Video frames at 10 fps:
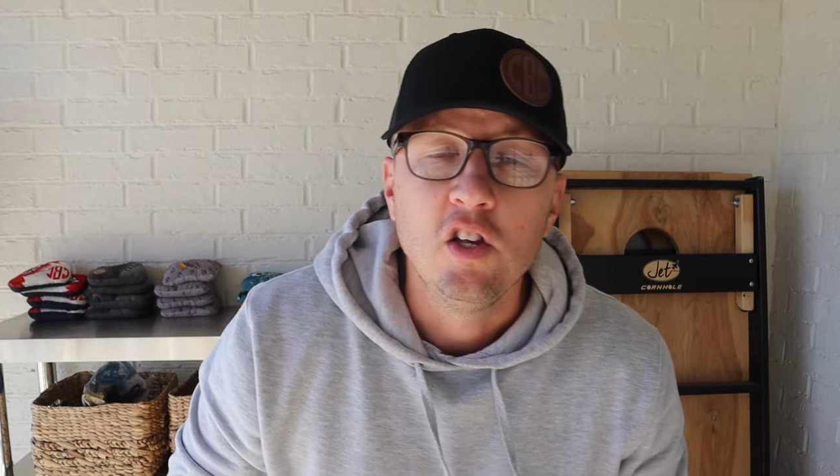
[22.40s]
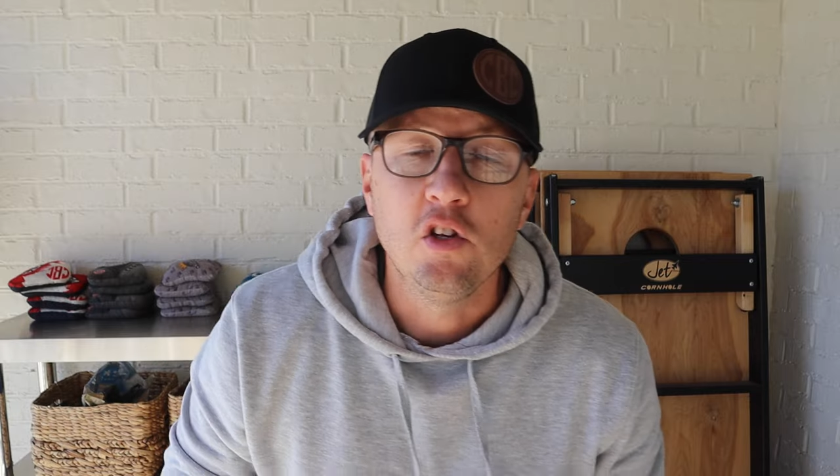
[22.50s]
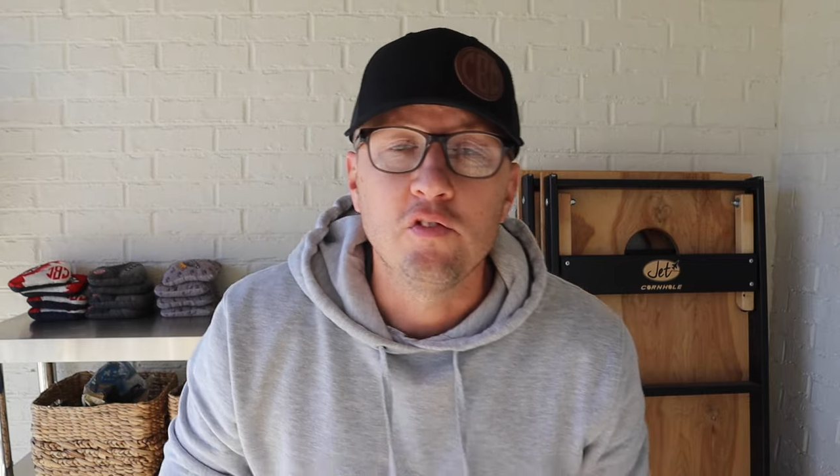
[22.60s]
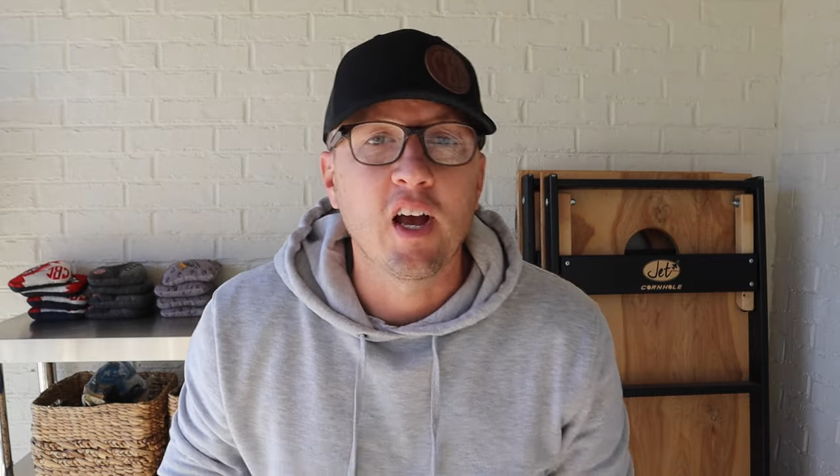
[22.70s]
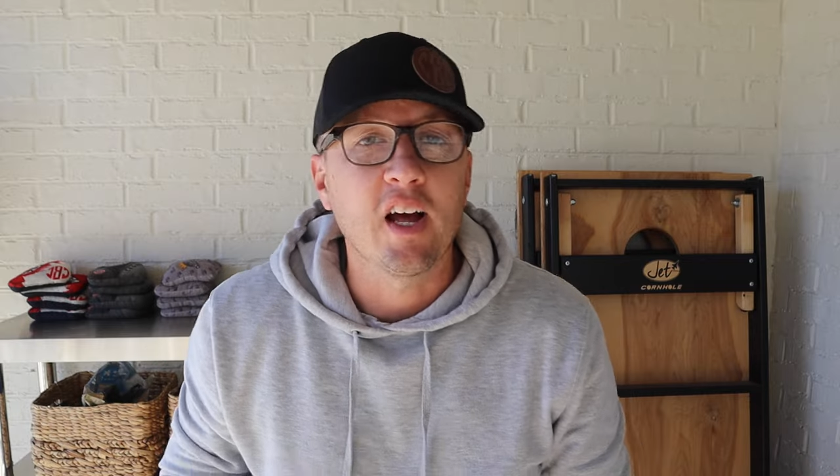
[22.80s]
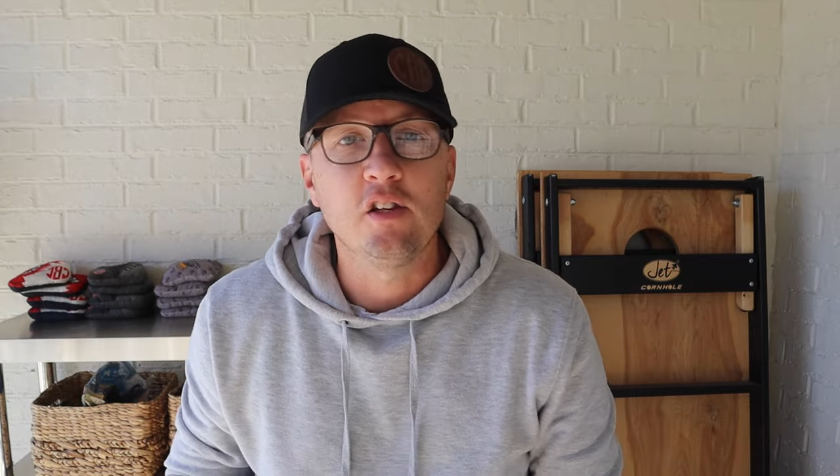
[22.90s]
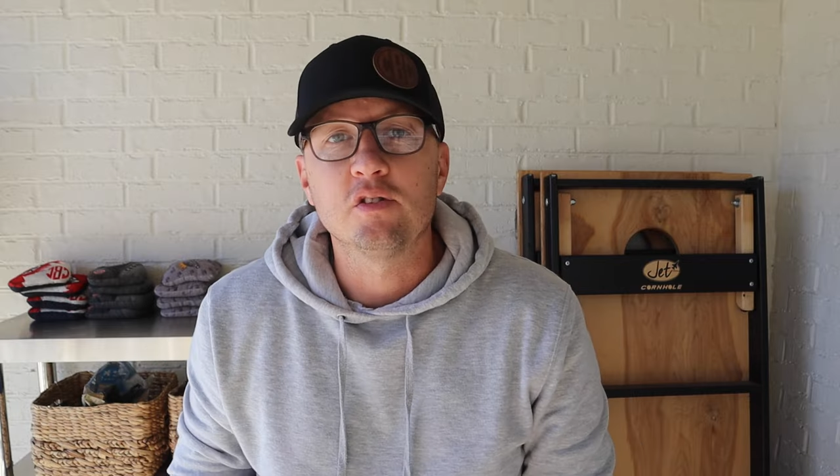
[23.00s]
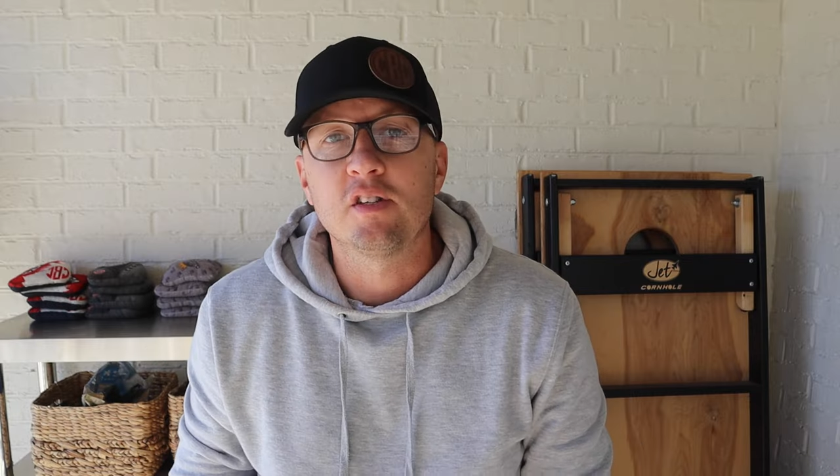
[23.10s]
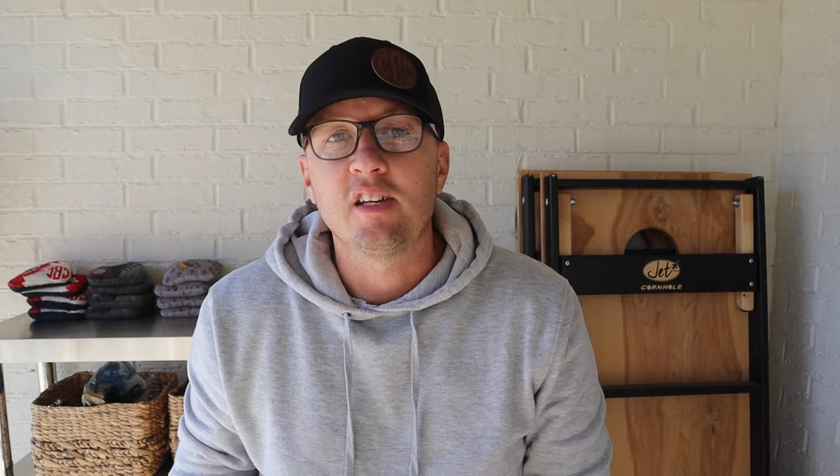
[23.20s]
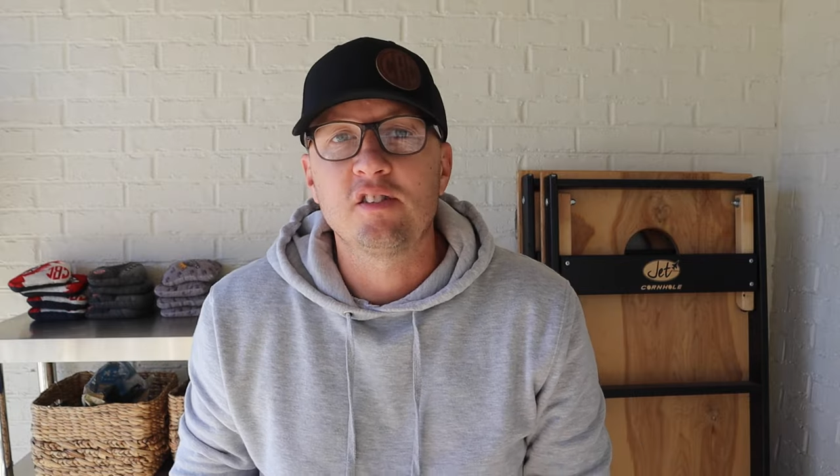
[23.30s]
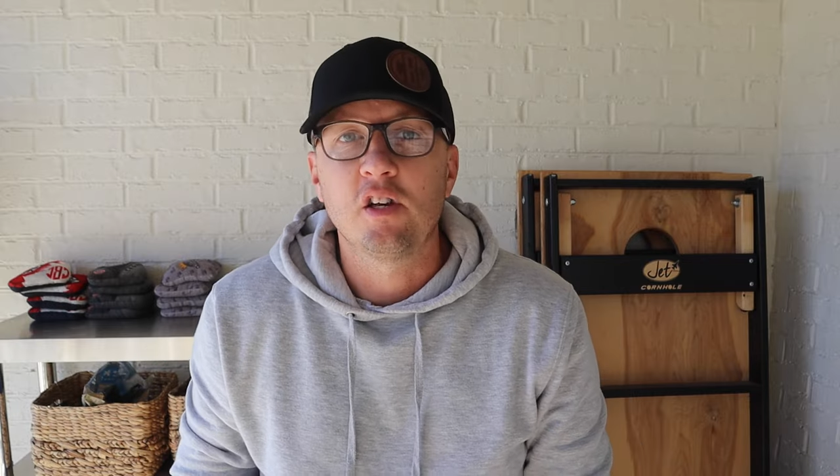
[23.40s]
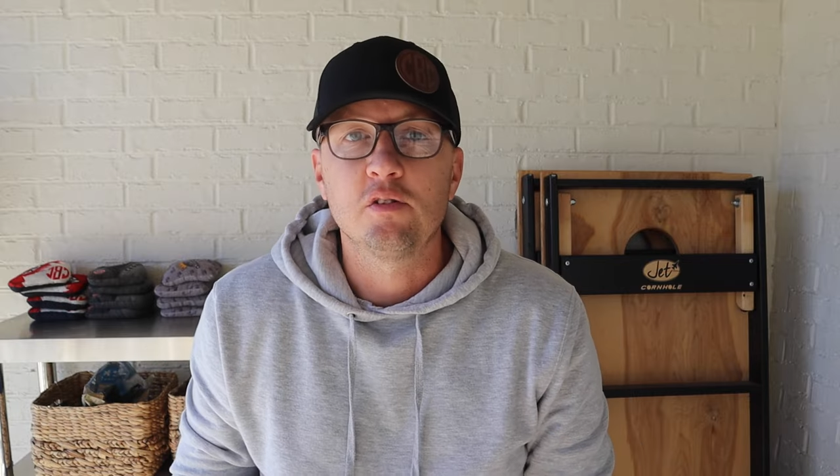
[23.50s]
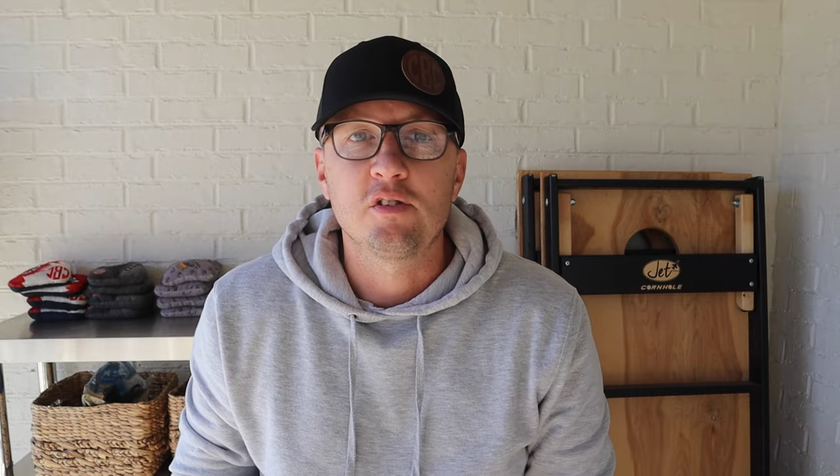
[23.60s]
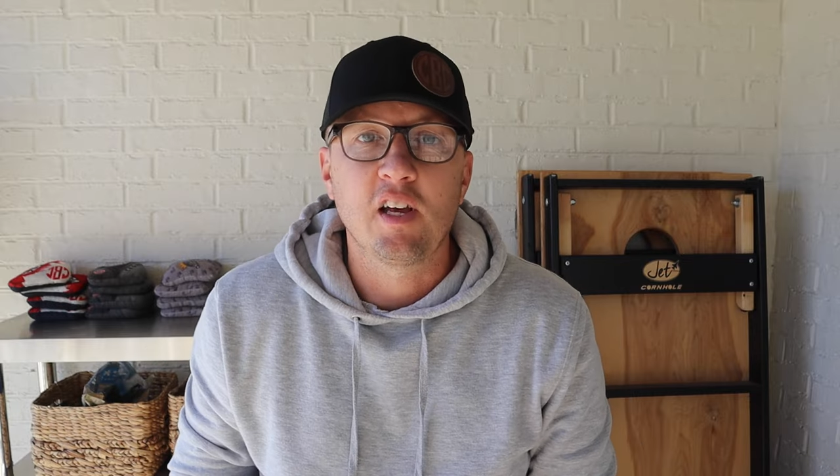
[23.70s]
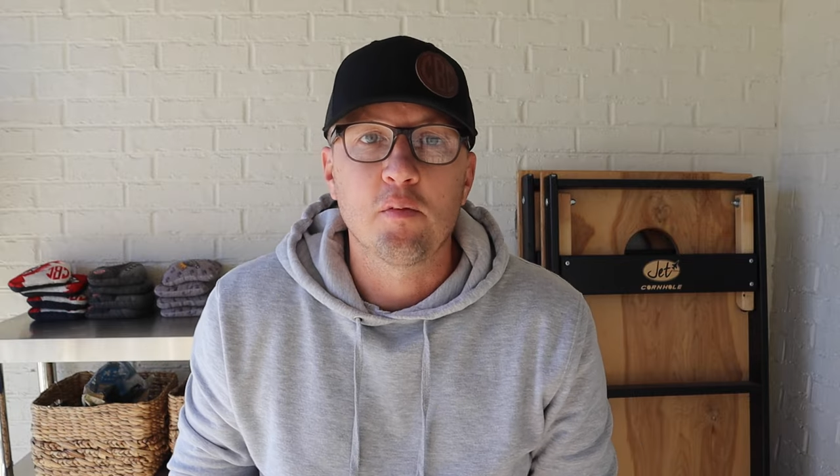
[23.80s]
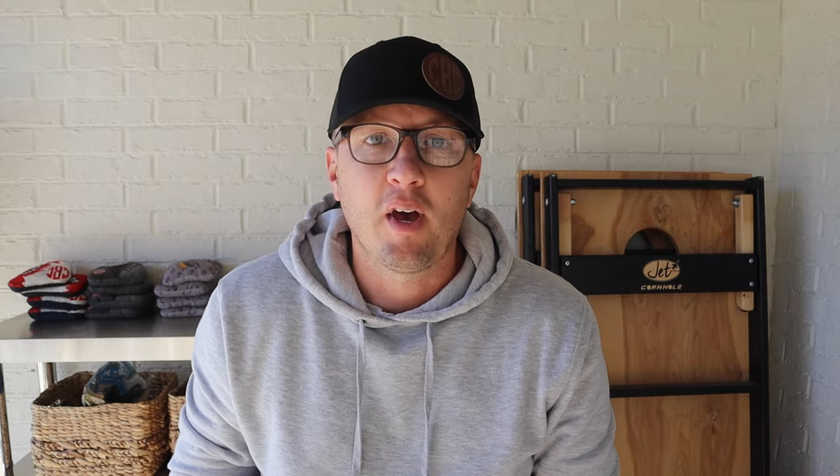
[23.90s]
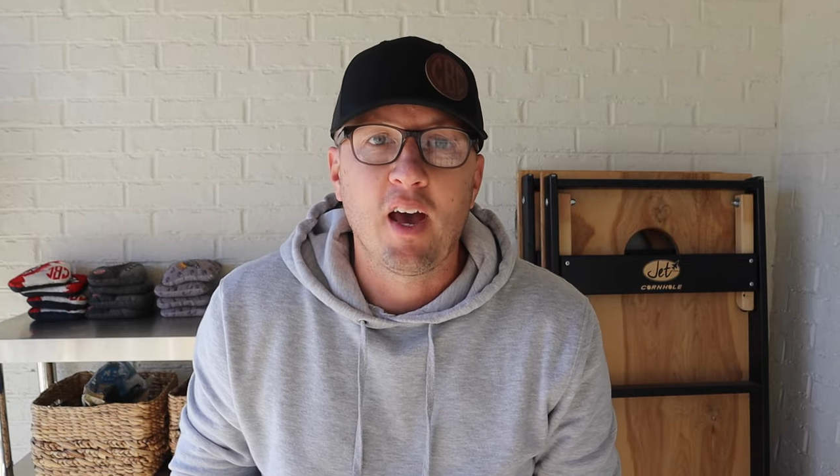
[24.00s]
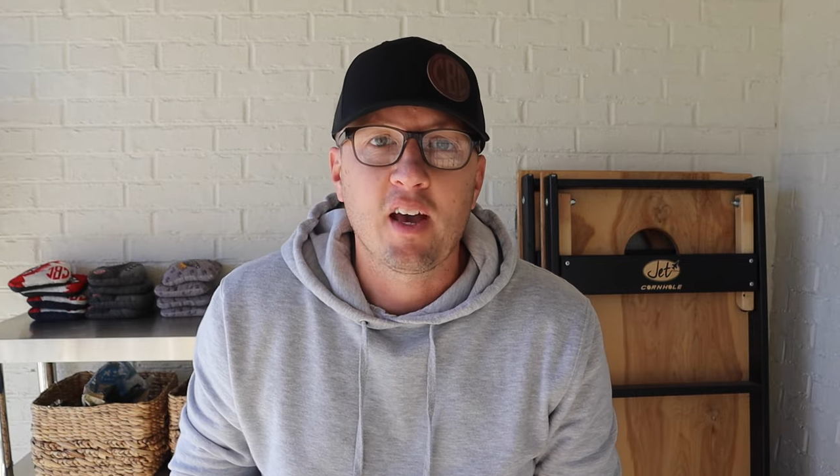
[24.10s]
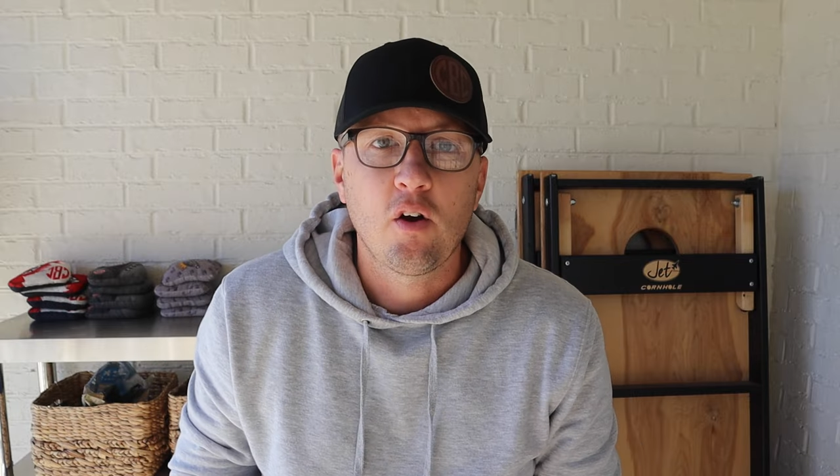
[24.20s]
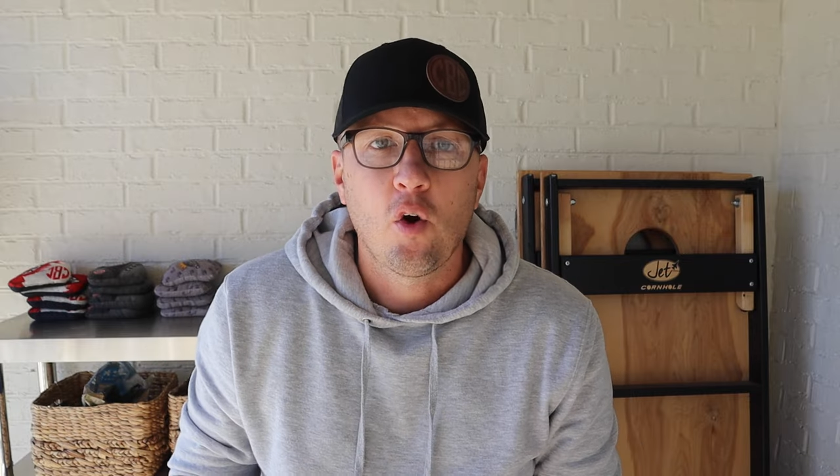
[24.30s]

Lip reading: you've got to use an ACO stamp bag,